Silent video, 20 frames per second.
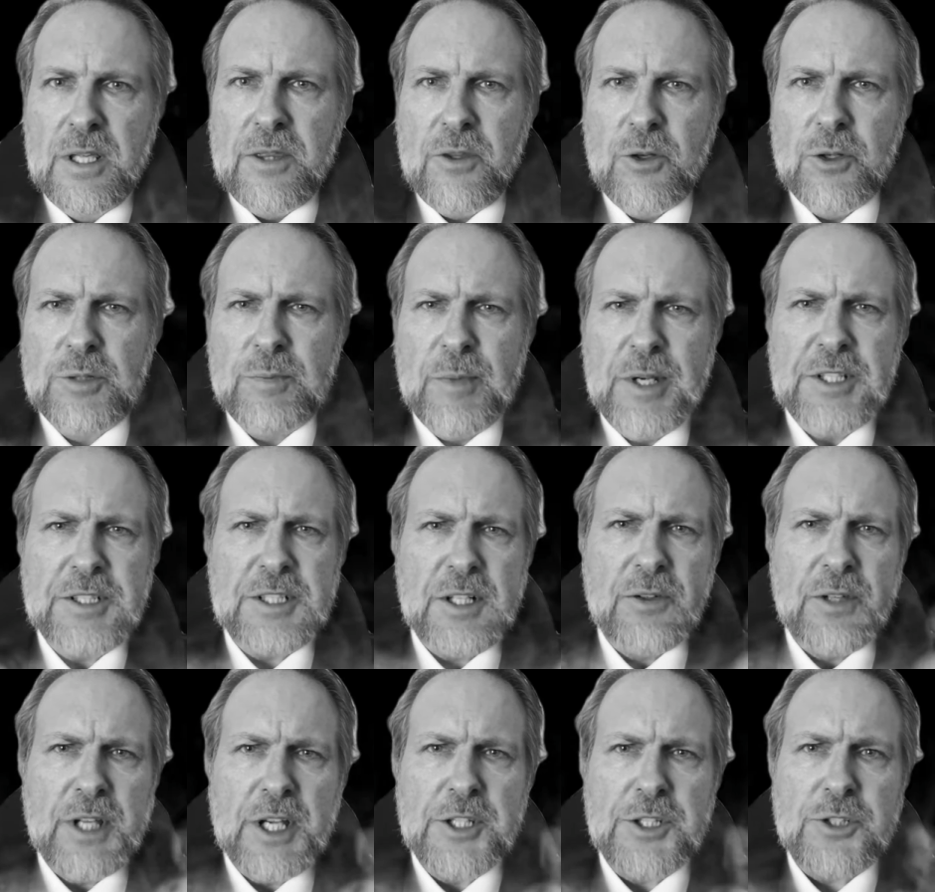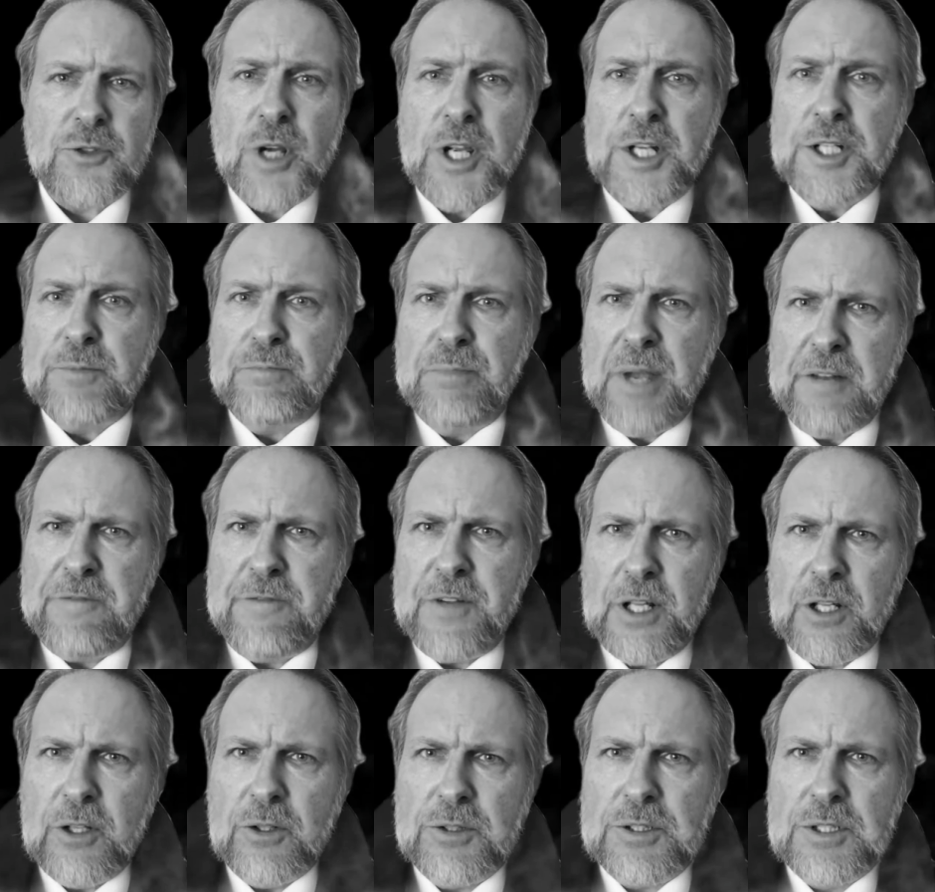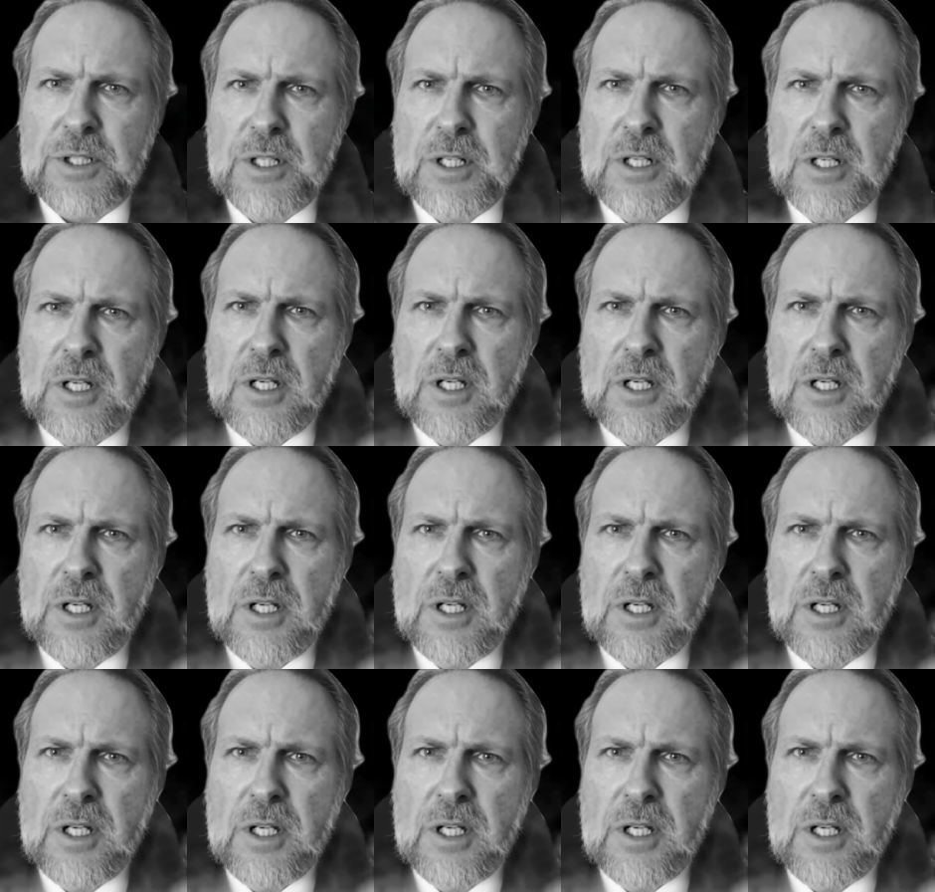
Those may sound like strange bedfellows,